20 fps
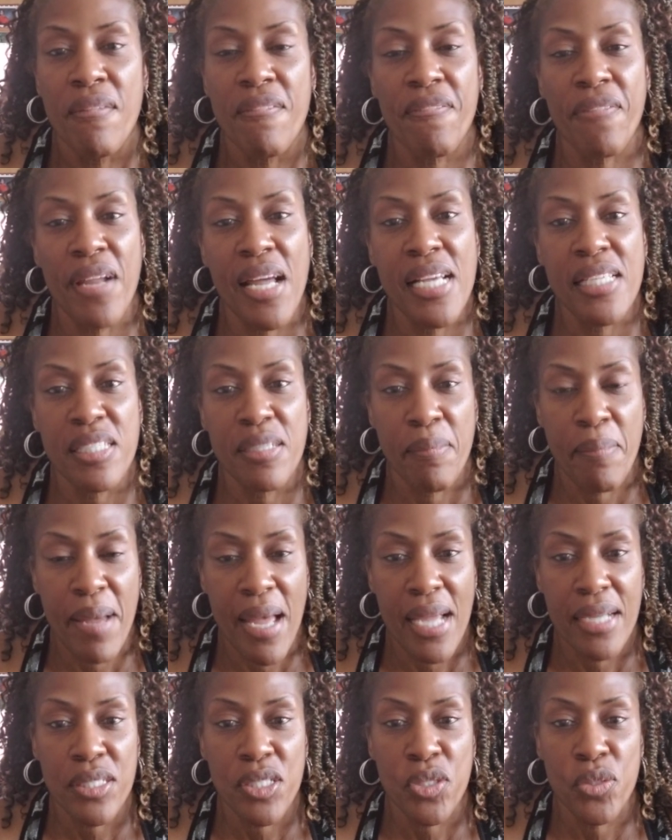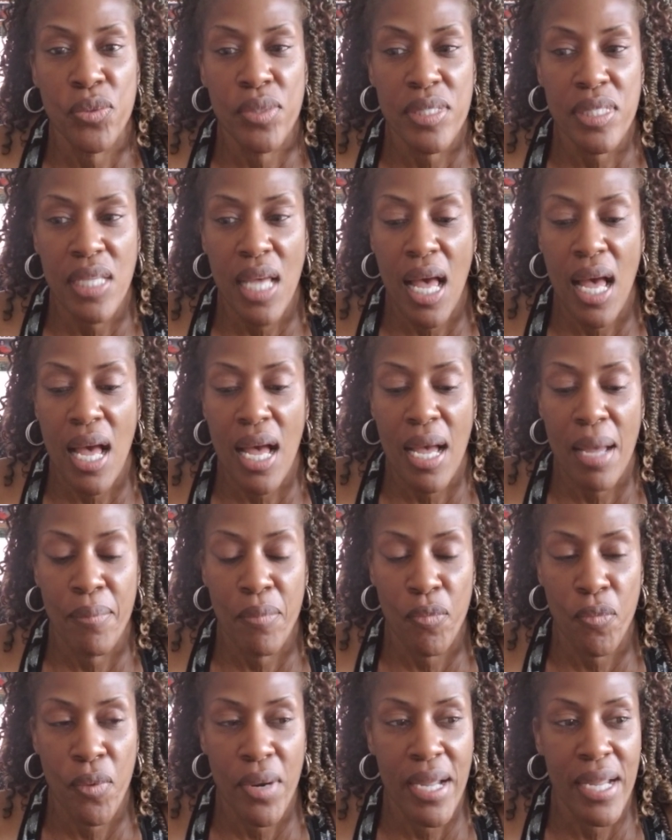flashing back to a
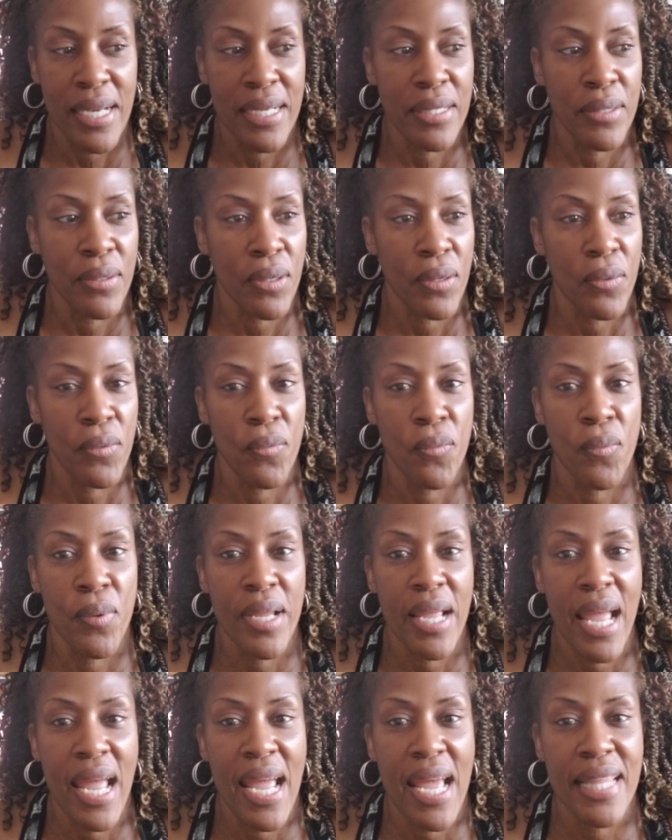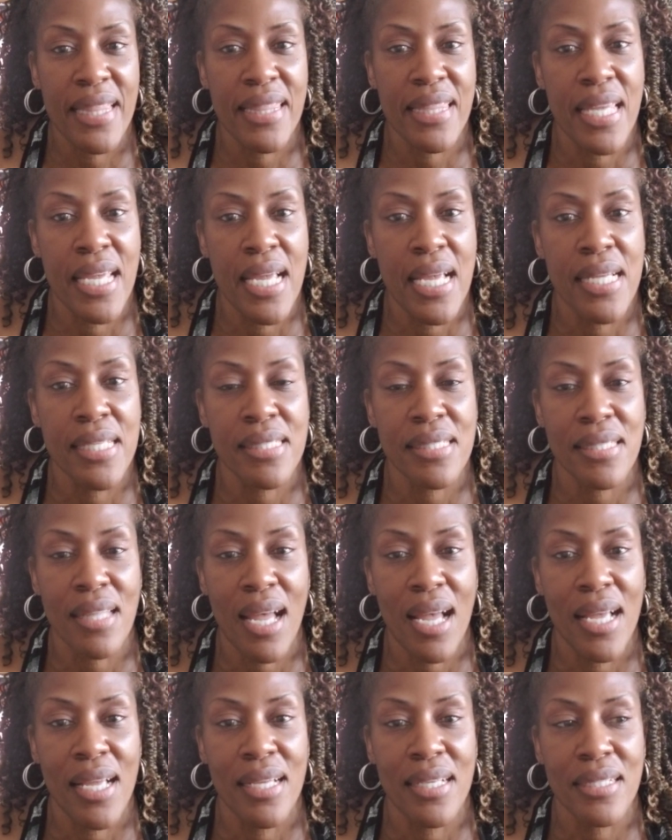time when we had things
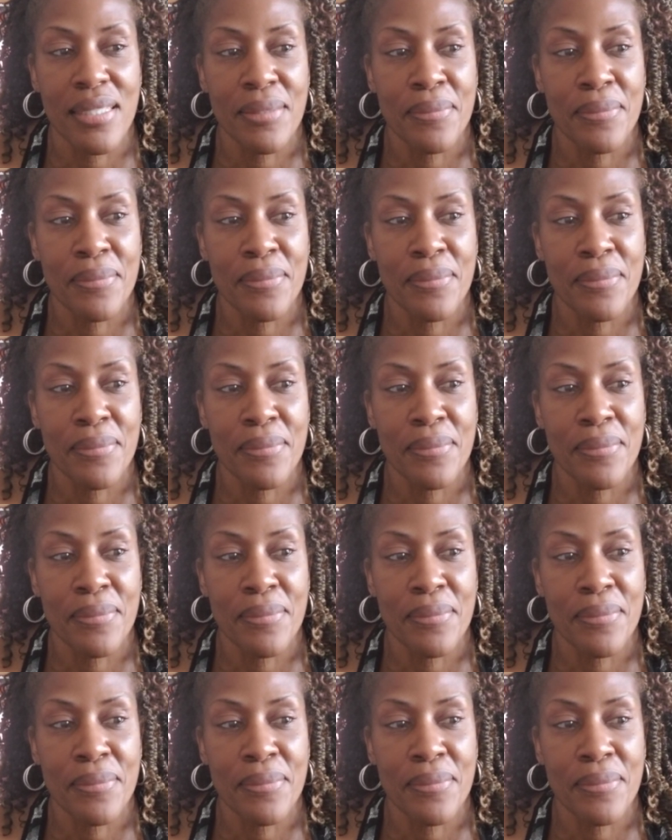like